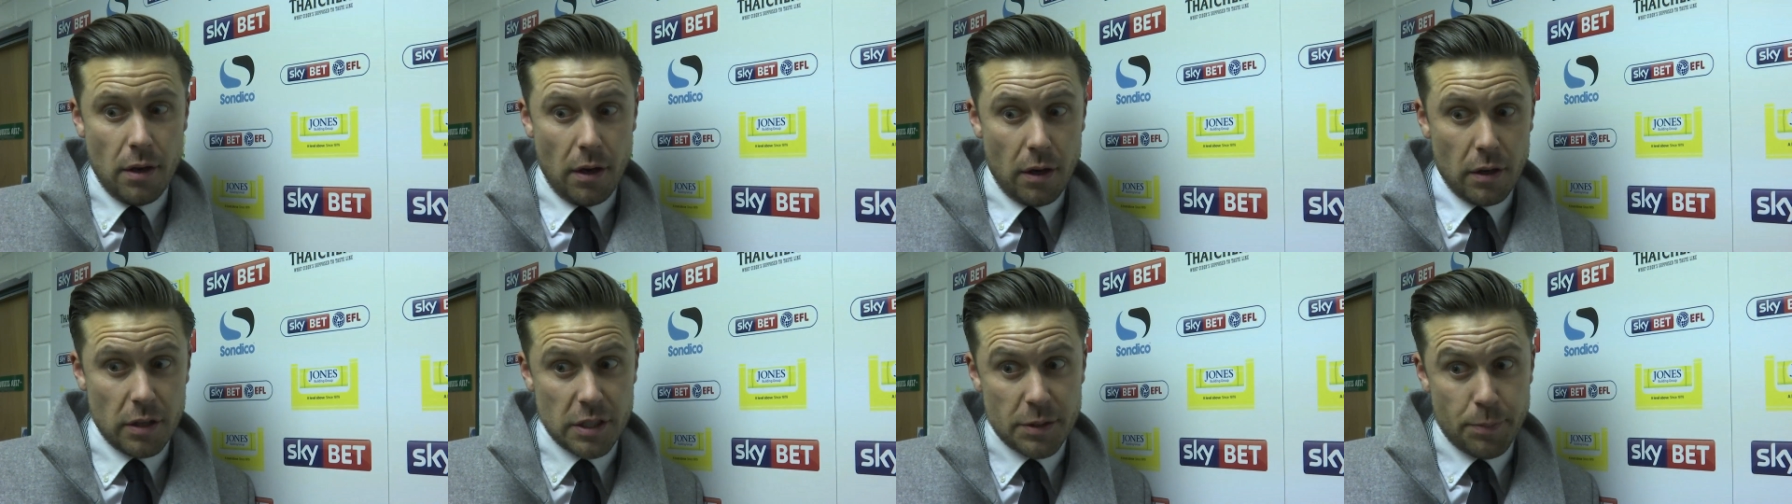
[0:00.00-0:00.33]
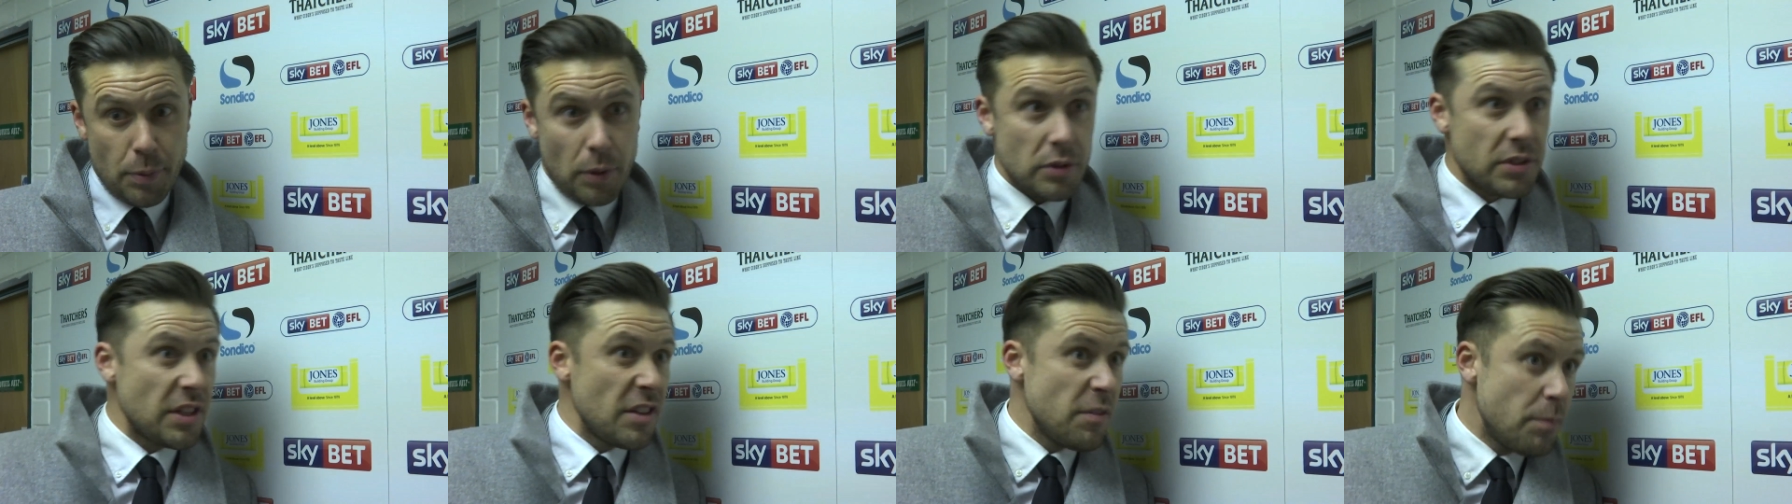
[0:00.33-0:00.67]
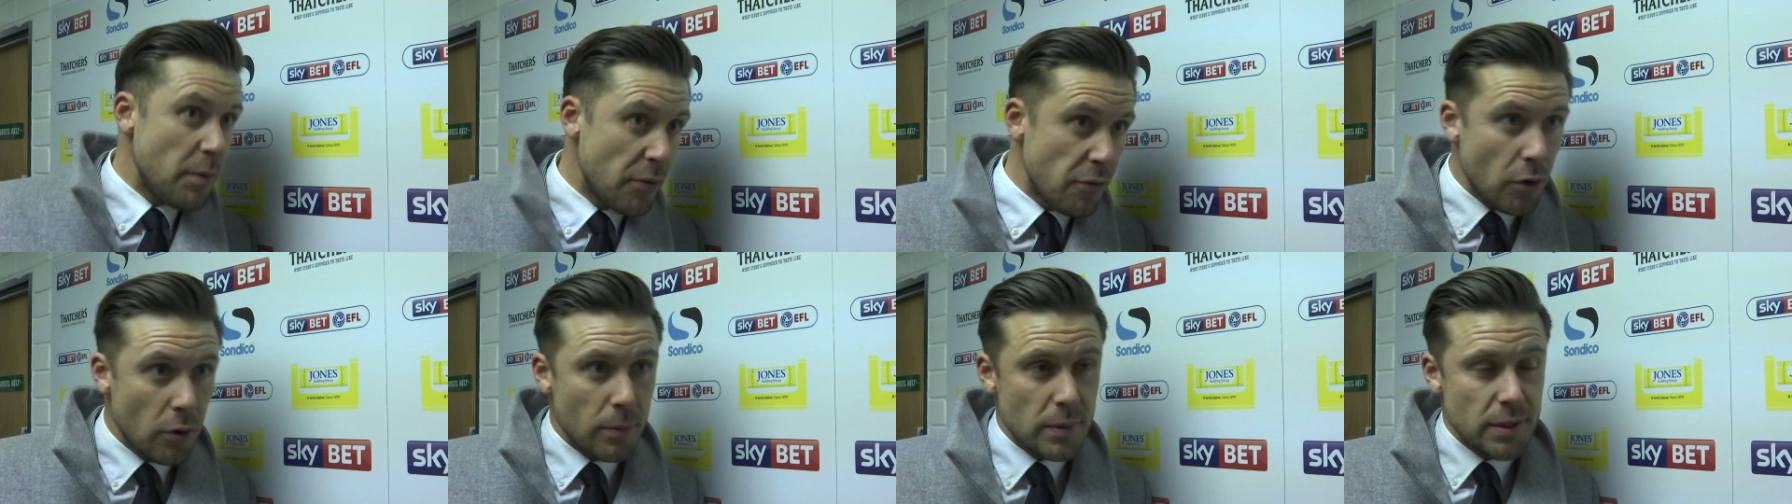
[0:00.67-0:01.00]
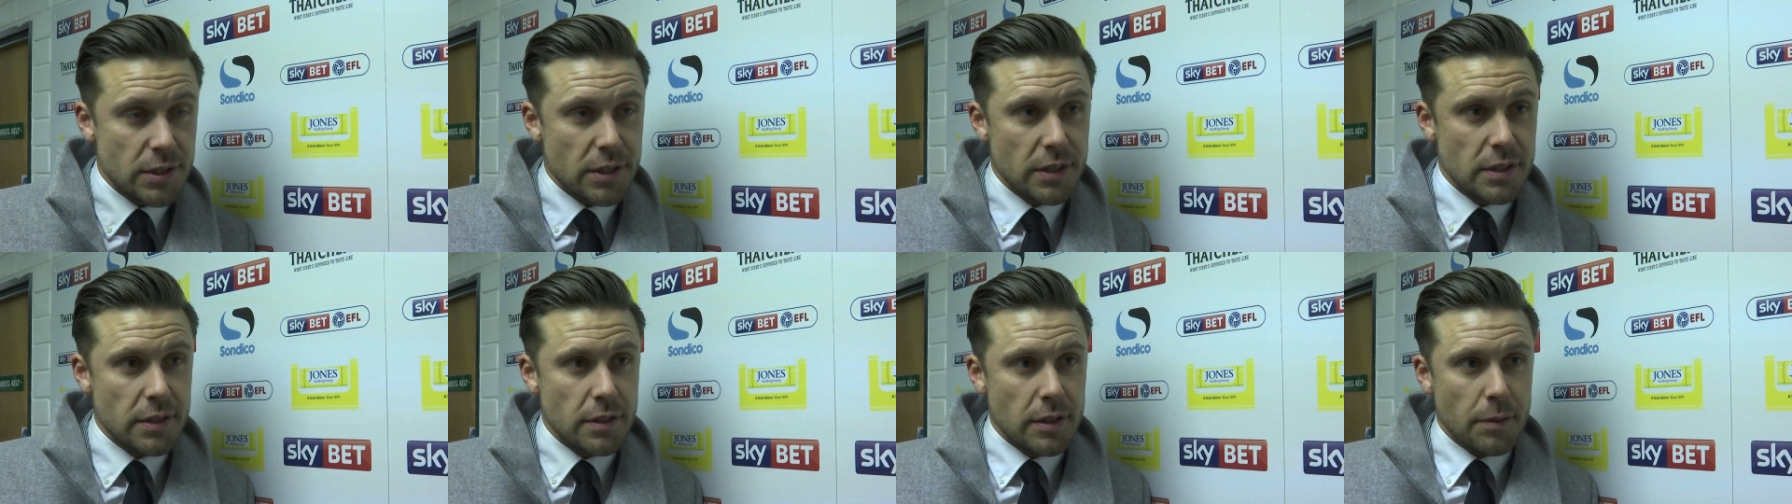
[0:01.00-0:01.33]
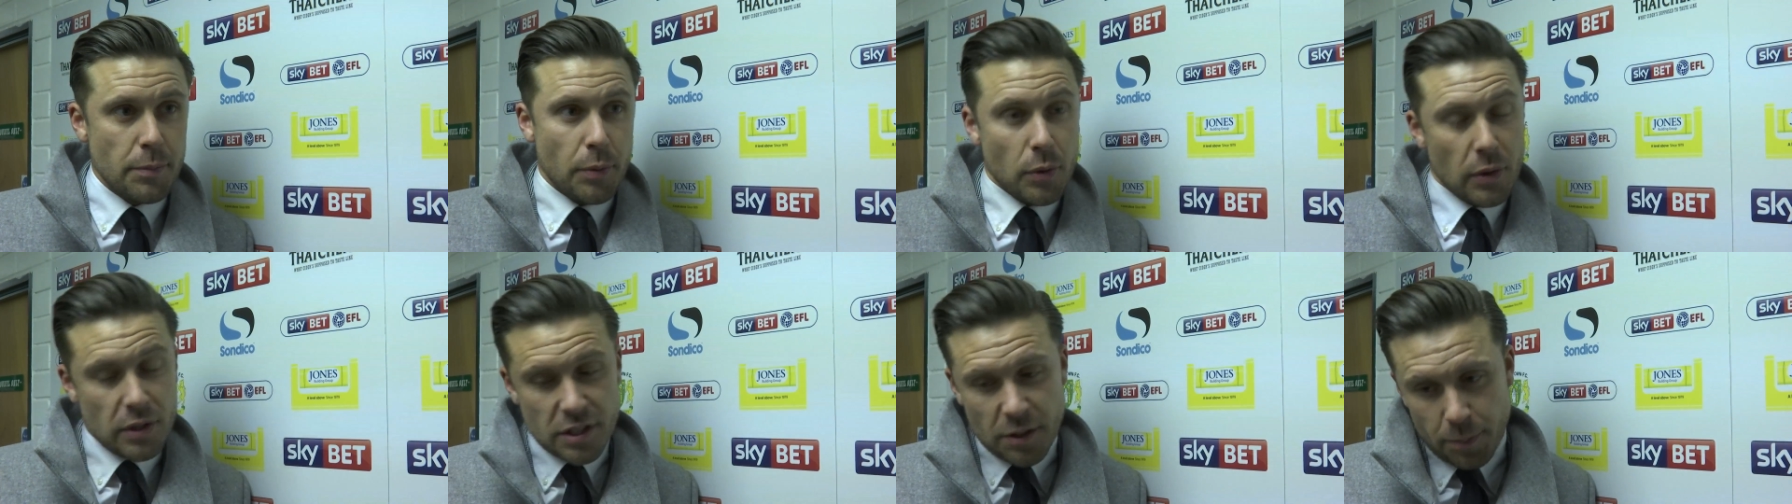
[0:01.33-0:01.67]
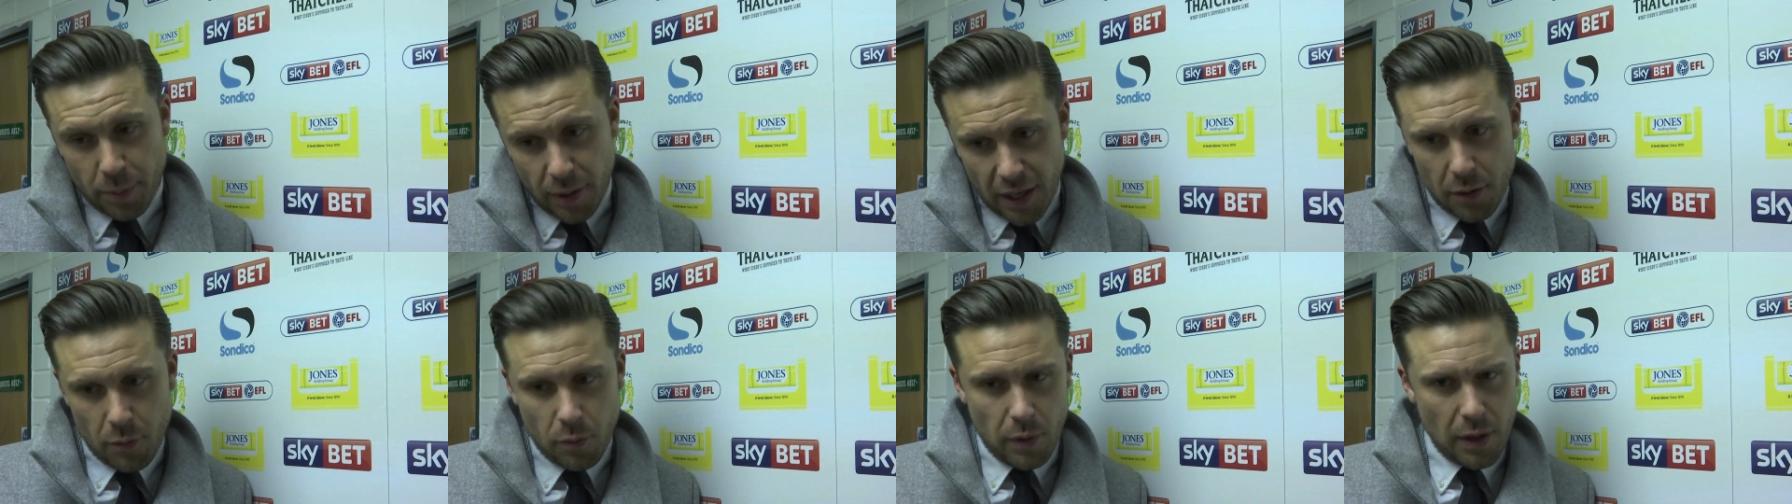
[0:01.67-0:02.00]
there's positive performances and the boys have
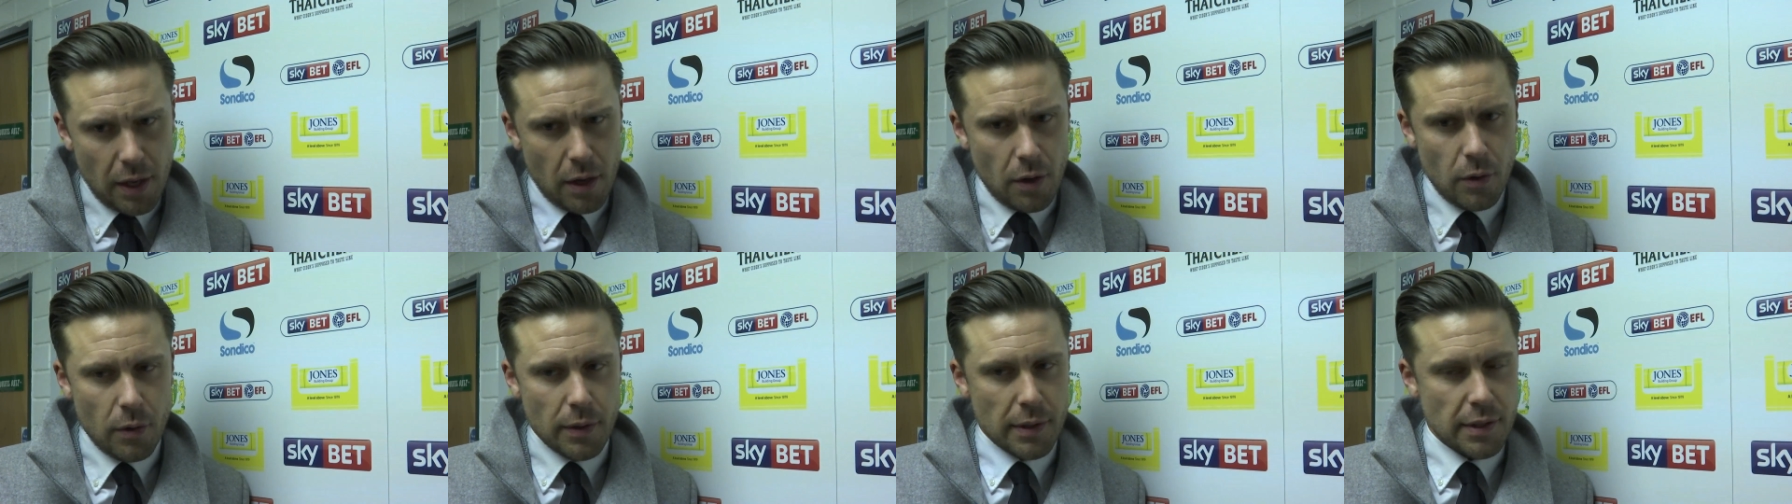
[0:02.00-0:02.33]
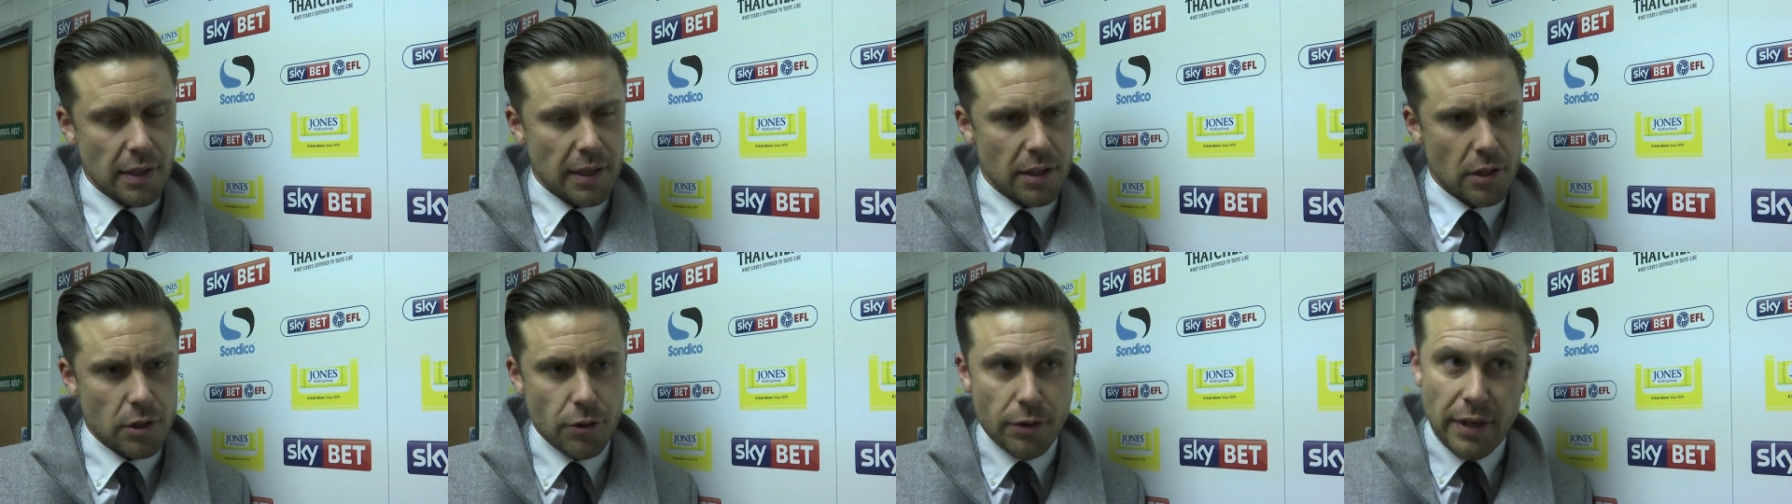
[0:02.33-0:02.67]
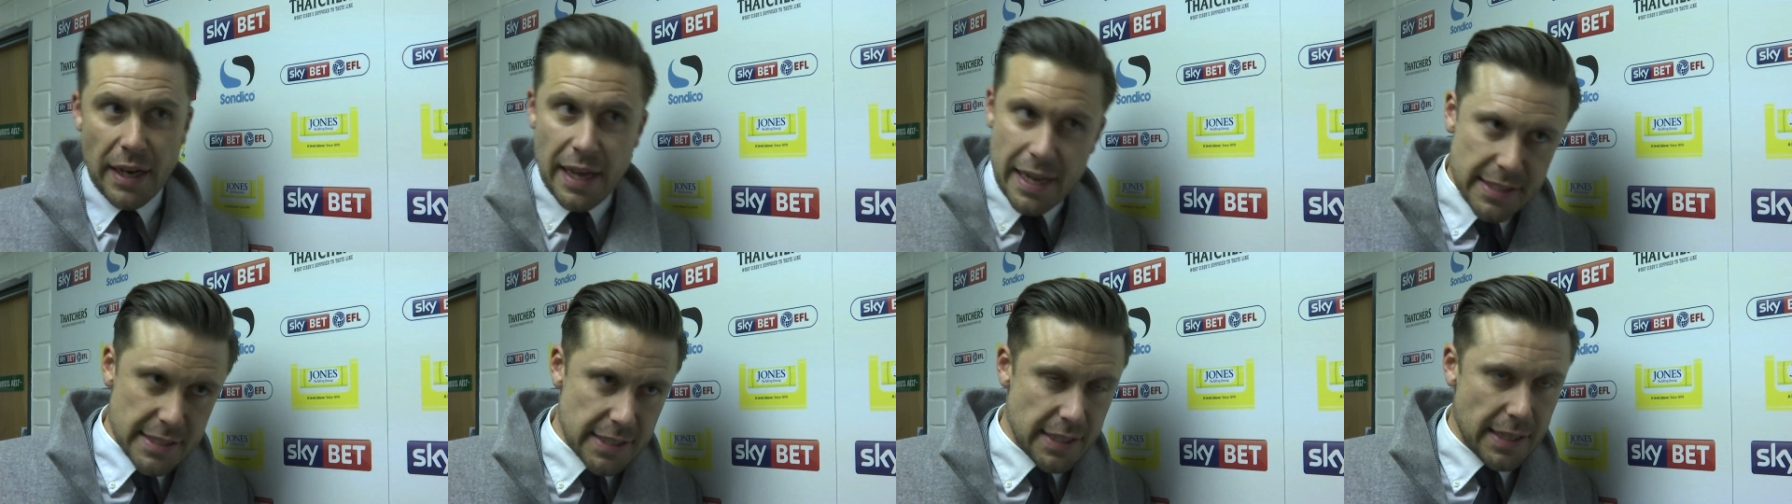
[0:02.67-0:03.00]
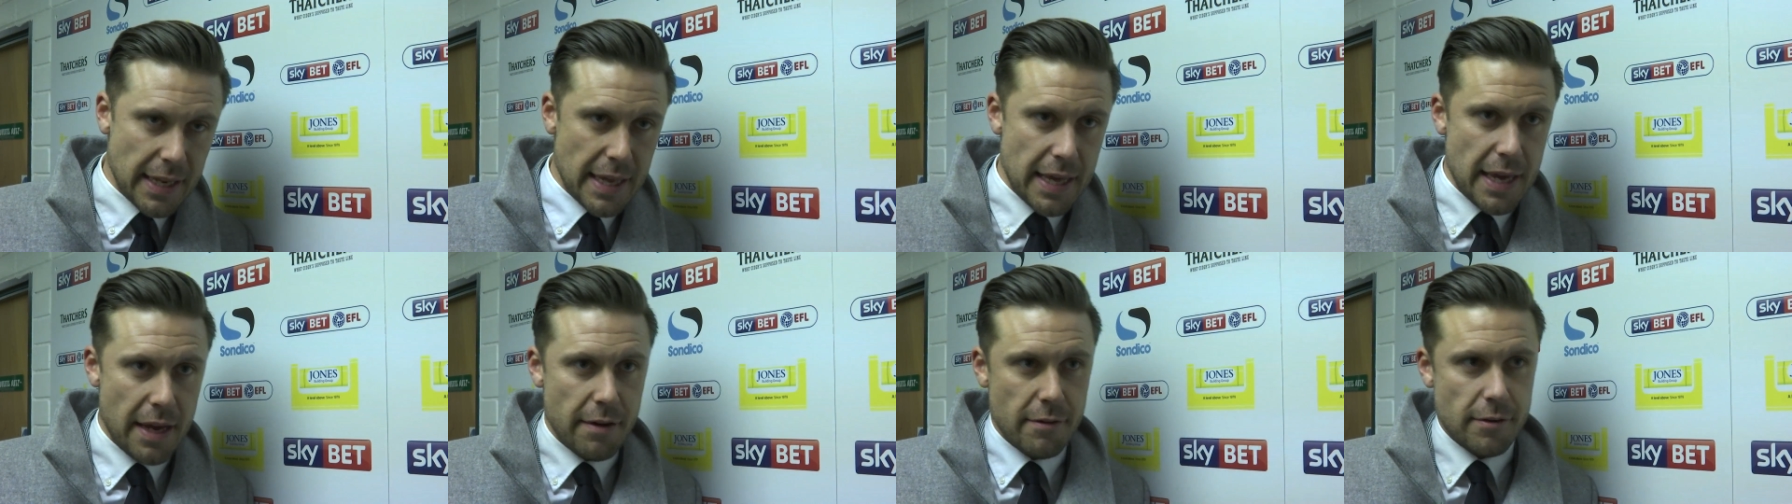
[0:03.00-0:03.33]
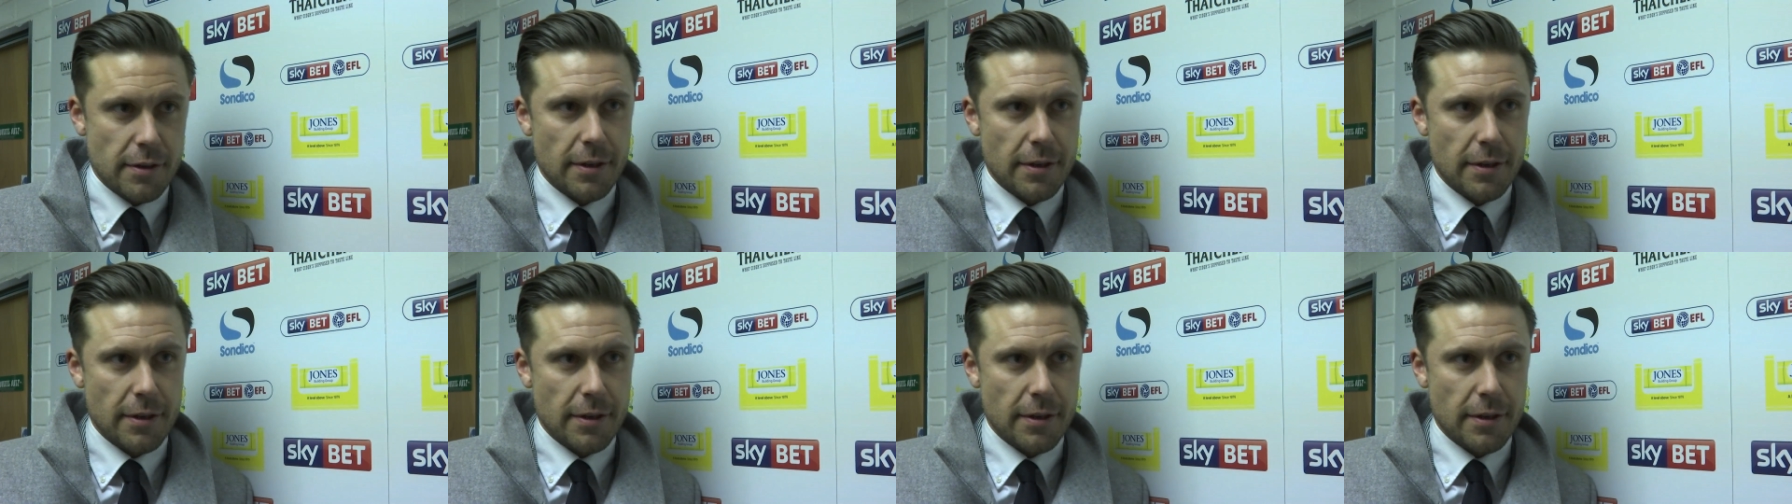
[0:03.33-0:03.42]
played well and good lads in there.